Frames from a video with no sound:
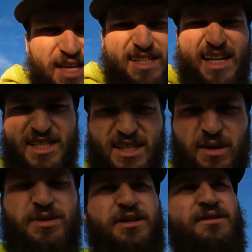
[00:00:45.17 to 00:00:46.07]
let's get you
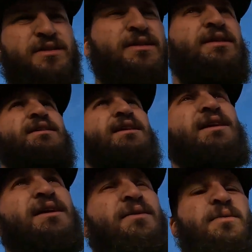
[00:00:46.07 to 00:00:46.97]
closer.
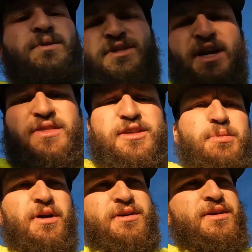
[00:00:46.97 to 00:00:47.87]
We'll just cut this
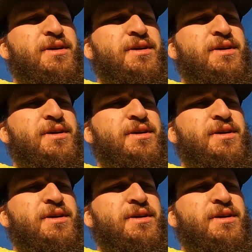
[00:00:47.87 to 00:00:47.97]
part.